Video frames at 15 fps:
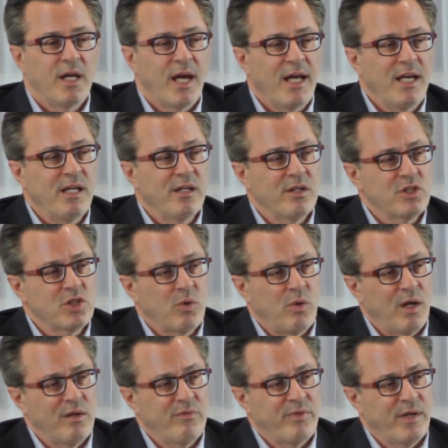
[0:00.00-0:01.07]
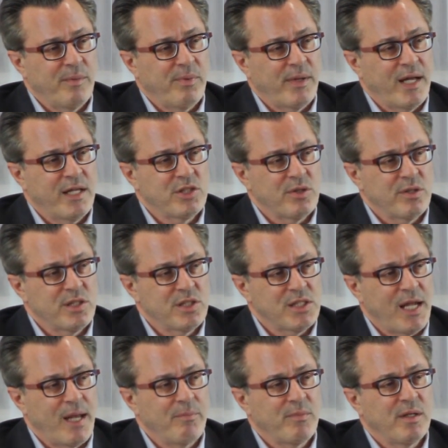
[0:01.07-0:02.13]
Any of those qualified plans are
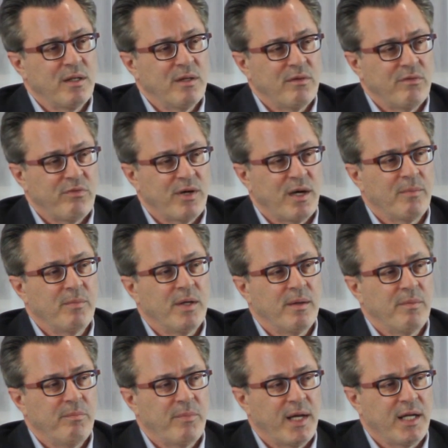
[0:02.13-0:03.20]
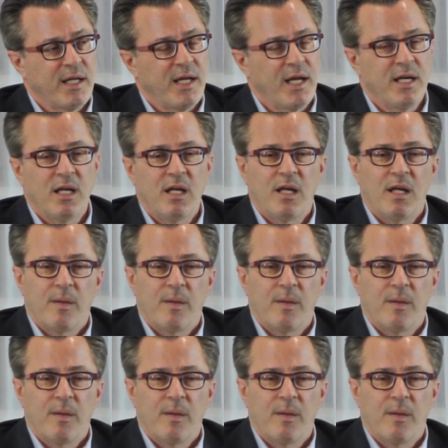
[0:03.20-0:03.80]
exempt from Medicaid.